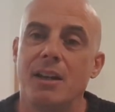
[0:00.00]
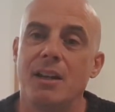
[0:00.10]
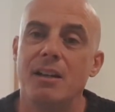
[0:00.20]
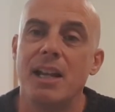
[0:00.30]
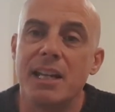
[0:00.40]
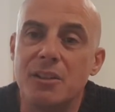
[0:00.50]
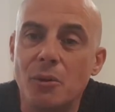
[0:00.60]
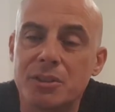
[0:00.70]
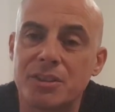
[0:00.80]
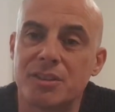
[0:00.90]
Let
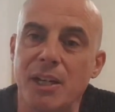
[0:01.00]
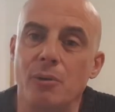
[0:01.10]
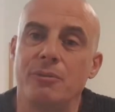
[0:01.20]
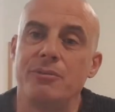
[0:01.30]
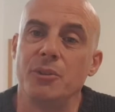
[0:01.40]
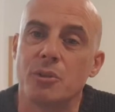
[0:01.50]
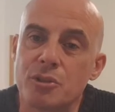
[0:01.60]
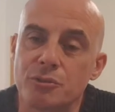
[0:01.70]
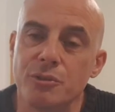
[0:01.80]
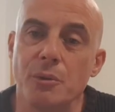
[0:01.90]
yourself, your
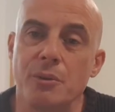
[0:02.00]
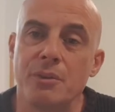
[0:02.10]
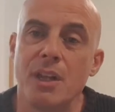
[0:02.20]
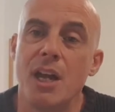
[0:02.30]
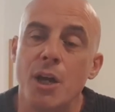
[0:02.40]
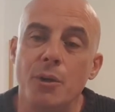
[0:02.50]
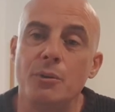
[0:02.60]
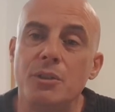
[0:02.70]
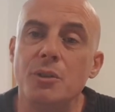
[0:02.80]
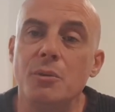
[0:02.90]
truth, who
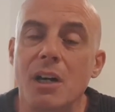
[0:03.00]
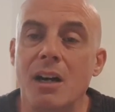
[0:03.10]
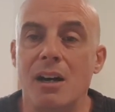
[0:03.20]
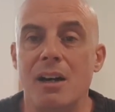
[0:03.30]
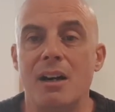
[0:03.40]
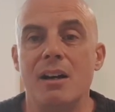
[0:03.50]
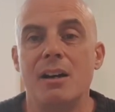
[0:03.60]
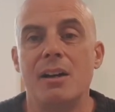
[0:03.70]
you are,